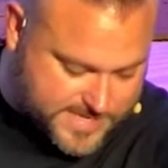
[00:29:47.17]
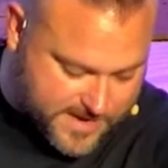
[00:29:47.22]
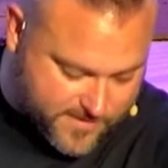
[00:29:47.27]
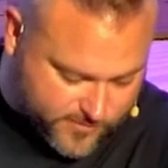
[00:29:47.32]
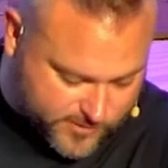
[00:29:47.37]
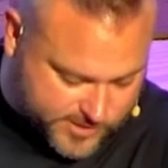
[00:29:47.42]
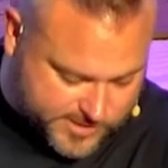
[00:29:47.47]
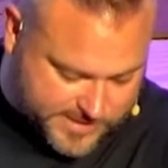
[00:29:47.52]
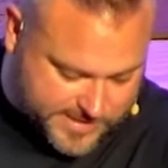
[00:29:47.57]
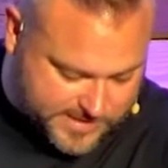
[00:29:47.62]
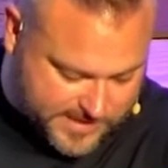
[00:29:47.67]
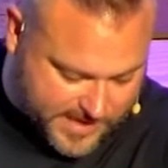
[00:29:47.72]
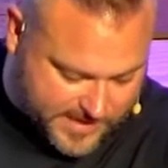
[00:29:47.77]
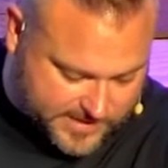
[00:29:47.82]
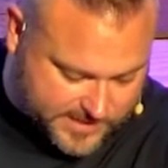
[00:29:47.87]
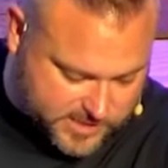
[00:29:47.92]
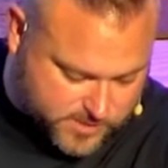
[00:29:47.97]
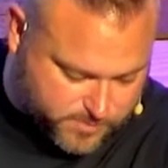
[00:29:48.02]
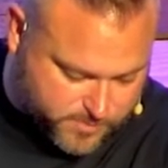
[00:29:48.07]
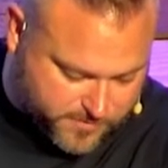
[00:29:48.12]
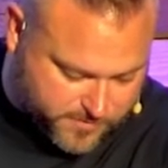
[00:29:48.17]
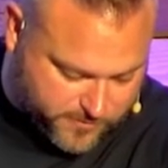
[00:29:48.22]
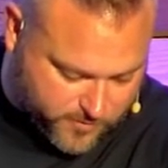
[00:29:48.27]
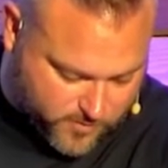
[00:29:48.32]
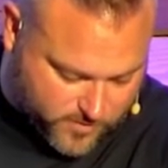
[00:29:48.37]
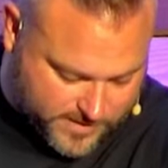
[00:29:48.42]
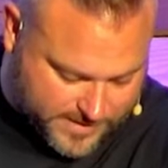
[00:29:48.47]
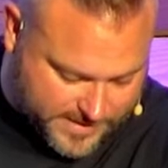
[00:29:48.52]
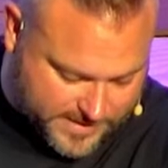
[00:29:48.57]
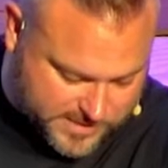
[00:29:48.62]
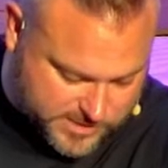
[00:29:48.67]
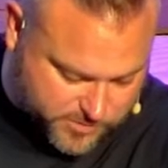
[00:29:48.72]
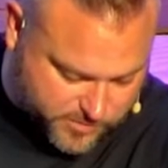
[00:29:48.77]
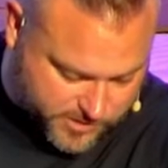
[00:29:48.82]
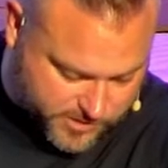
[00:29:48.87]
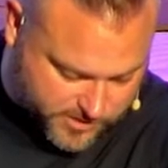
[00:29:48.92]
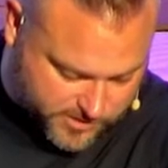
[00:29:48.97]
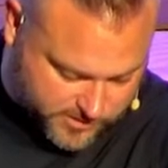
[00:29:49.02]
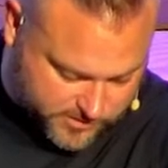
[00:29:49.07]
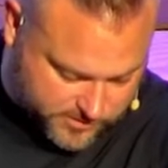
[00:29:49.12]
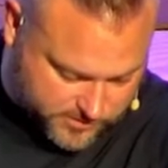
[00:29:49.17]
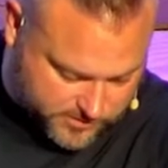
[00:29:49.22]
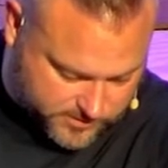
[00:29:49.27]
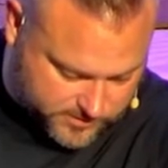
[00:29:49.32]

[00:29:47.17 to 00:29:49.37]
never seen like this before in Israel."